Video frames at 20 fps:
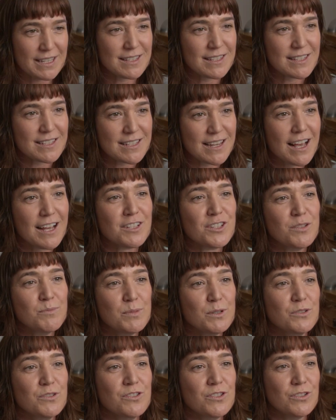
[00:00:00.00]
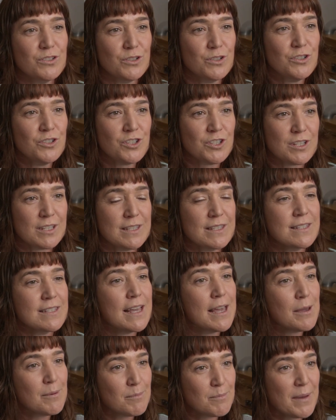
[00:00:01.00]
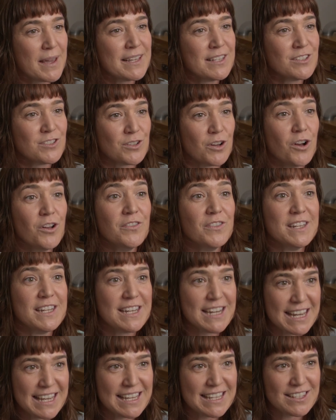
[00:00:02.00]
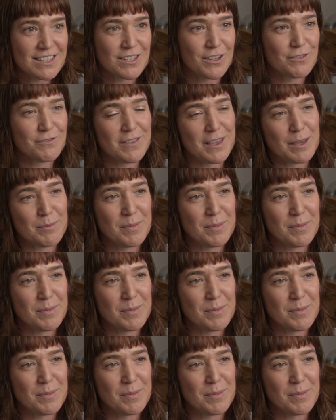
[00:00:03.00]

and start to build solutions based on the needs of their